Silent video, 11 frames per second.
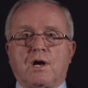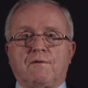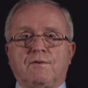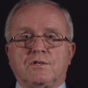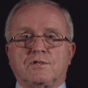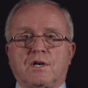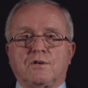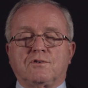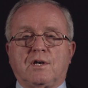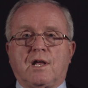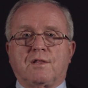governance
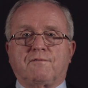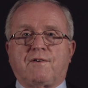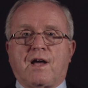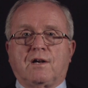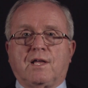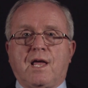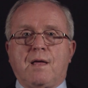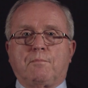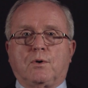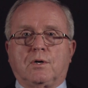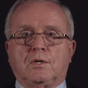section out of the faculty
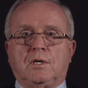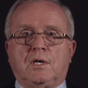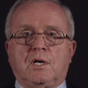handbook